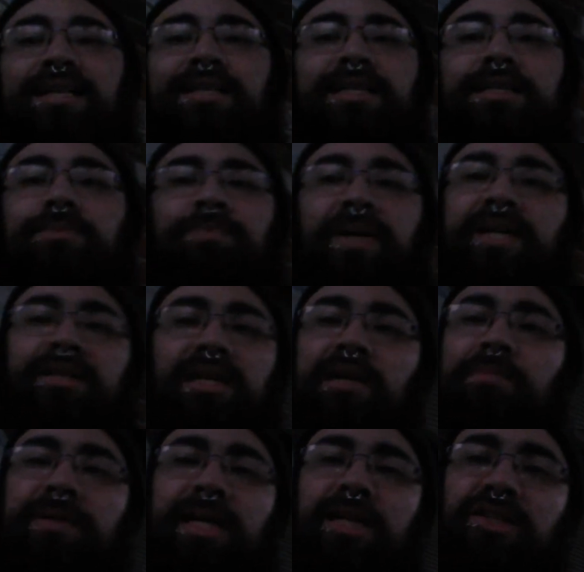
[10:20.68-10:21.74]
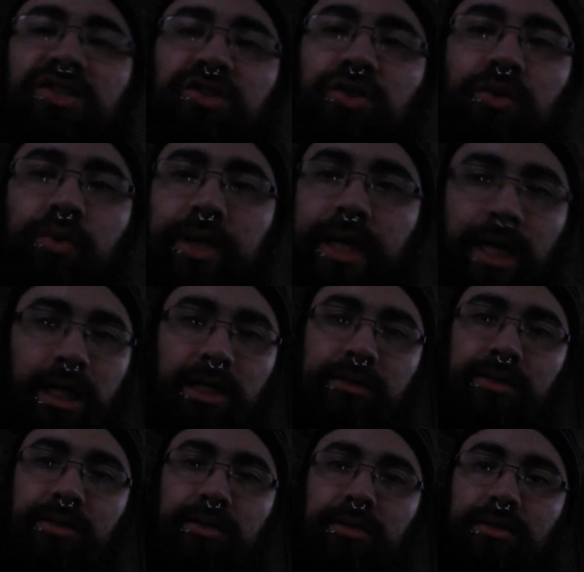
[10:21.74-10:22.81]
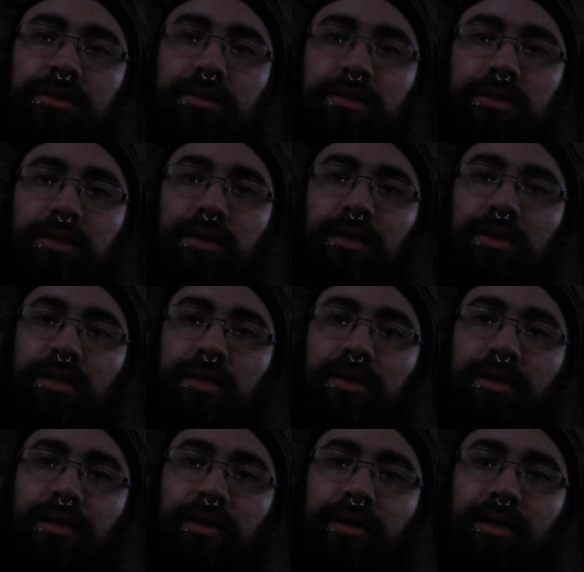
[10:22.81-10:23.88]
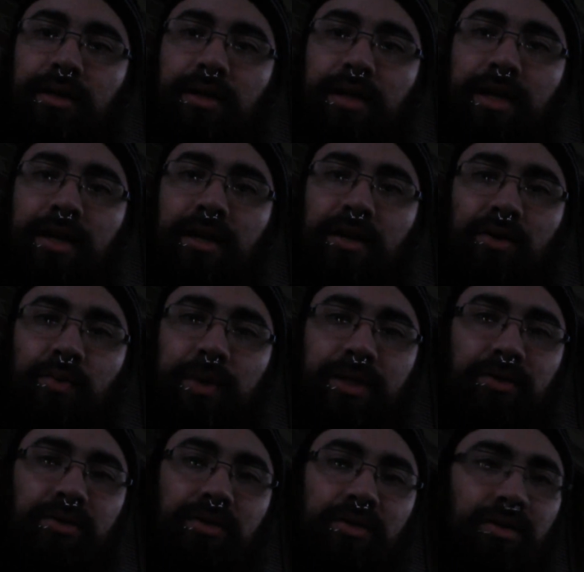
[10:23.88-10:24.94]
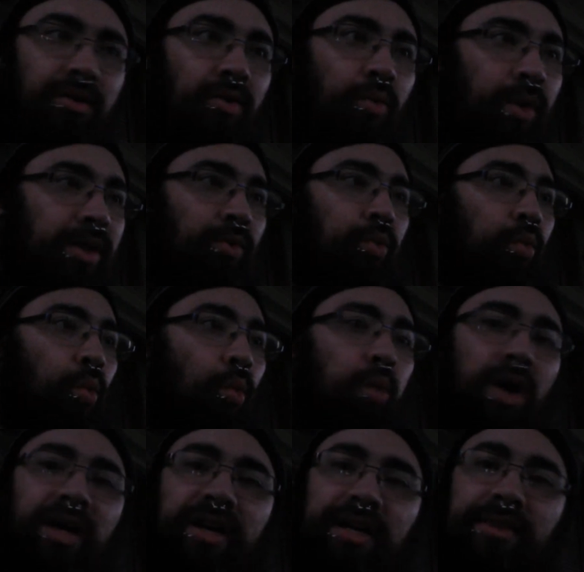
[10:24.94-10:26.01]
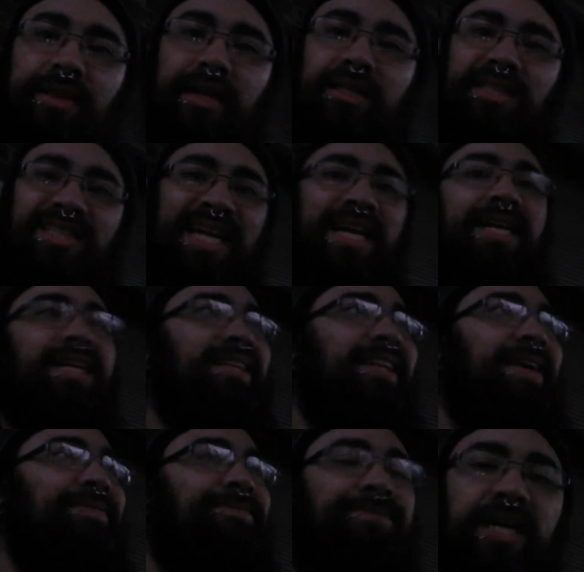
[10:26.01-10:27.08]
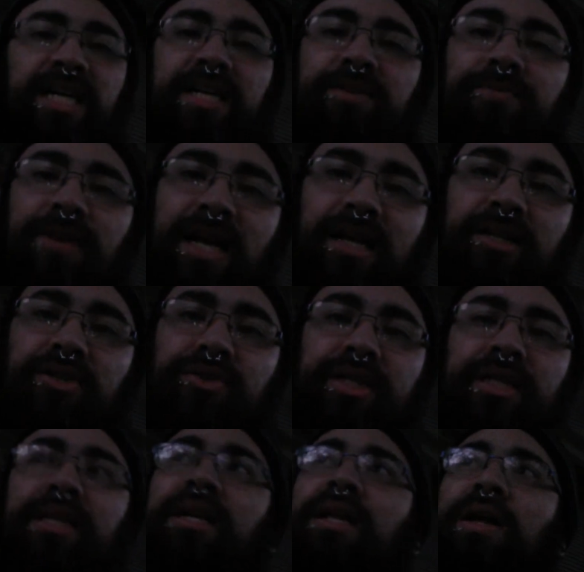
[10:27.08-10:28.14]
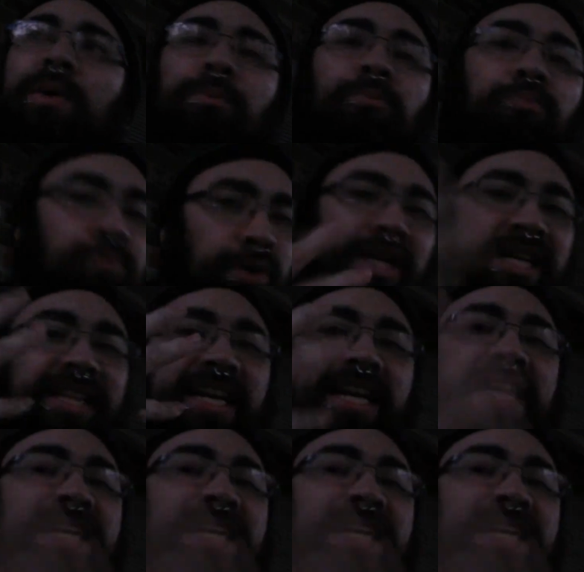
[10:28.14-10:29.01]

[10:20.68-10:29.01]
at least picked up an extra 2 years. You know, with working there, staying in that fucking factory, breathing